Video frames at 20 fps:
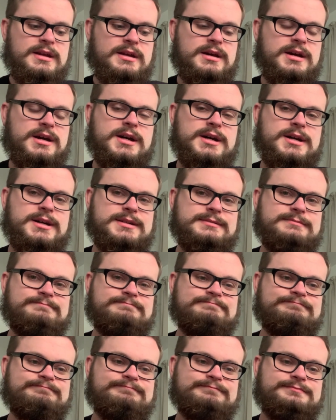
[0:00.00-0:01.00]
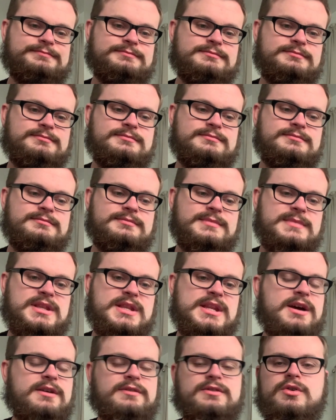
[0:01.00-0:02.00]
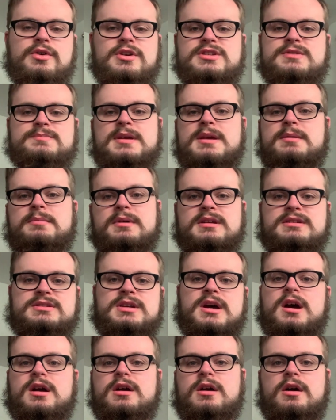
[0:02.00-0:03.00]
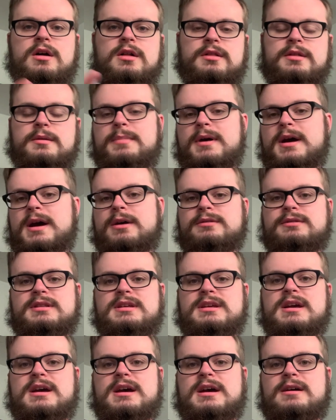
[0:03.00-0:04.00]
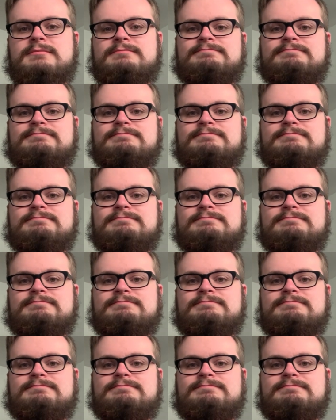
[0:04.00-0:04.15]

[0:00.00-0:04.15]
Now, of course, people can talk all about the